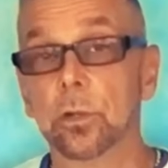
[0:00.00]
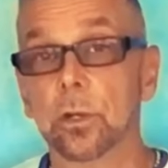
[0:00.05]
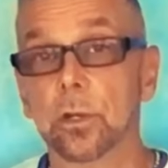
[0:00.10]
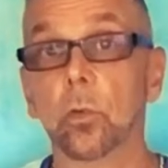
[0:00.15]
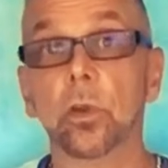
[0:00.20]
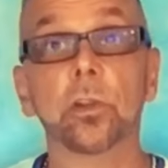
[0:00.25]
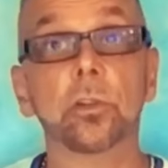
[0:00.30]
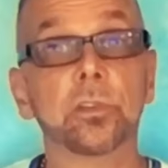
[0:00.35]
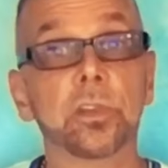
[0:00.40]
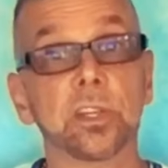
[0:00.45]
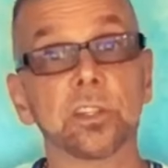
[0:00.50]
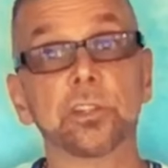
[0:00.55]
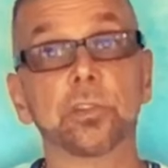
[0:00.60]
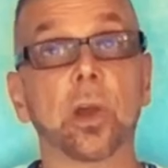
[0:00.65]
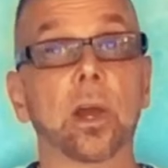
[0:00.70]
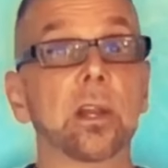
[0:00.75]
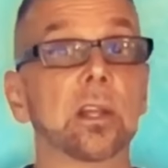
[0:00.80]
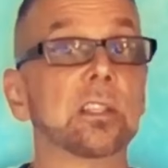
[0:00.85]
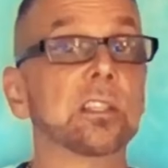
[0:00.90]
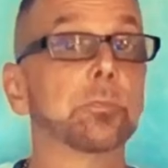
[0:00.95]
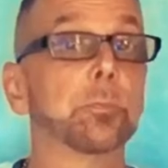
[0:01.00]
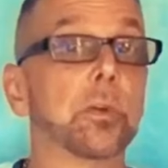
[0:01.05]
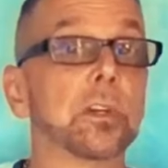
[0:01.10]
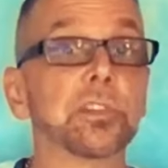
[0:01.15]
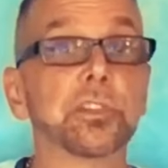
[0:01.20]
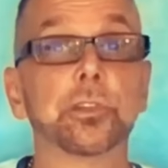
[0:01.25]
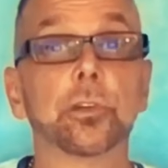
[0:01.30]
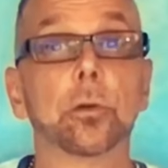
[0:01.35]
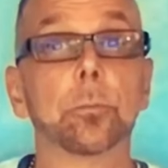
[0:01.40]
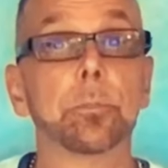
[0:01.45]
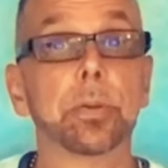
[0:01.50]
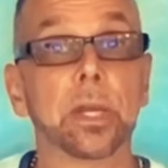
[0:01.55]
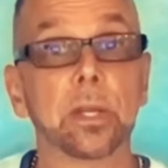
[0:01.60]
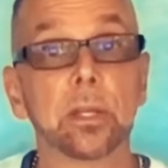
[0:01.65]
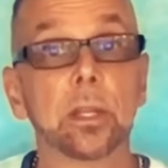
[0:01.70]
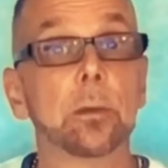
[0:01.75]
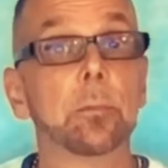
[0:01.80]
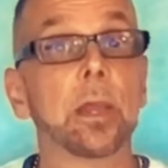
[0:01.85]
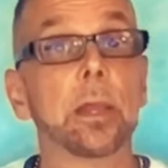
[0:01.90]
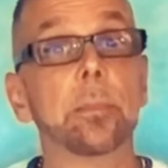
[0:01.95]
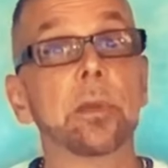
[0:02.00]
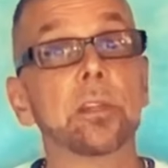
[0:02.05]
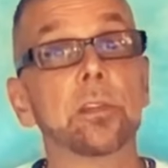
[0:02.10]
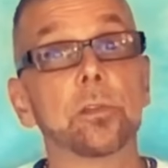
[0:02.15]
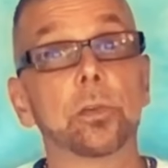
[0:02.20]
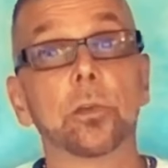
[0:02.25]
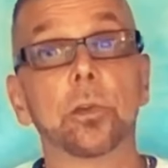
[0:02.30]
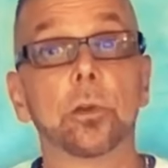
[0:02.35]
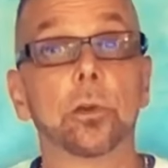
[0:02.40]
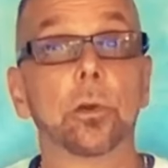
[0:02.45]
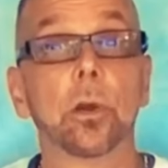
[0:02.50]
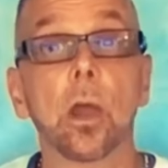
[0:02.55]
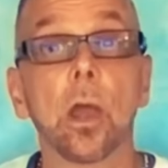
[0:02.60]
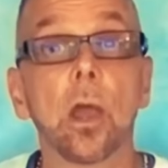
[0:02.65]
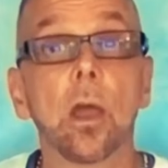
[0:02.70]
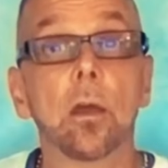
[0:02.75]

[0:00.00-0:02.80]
When you did try to express your opinion maybe to your